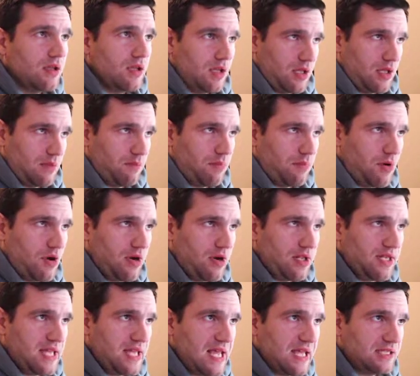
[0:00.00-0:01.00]
pawn
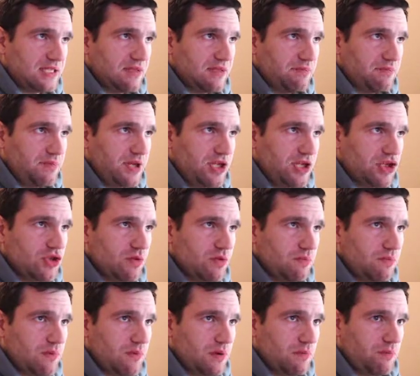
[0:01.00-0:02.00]
attacks the bishop,
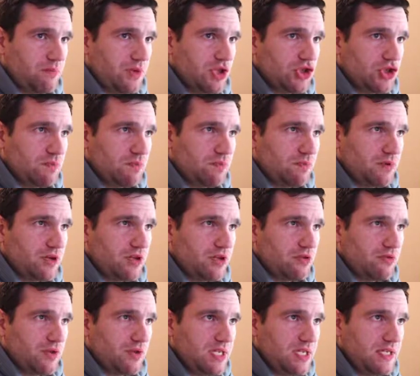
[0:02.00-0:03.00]
bishop
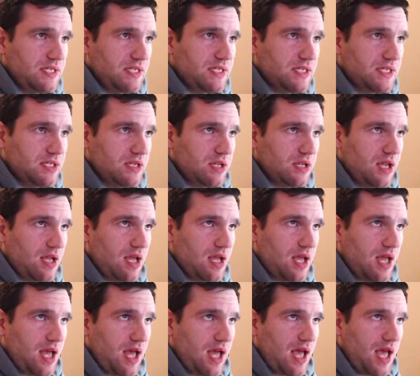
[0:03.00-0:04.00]
retreats,
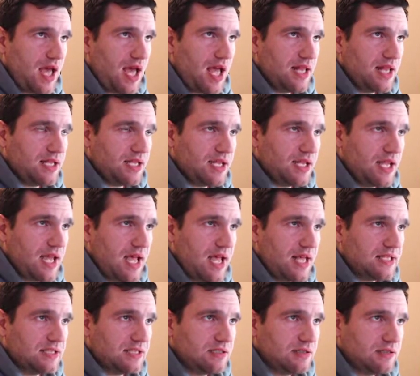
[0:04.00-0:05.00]
and
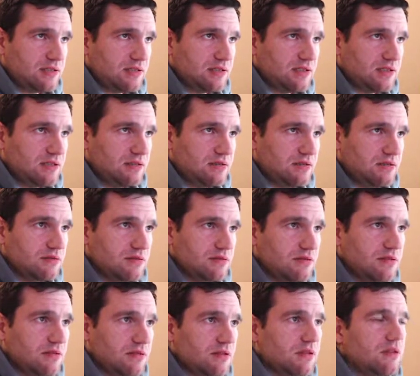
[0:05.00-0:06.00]
castles.
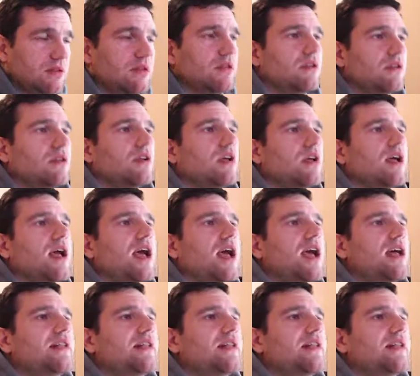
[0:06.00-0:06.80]
And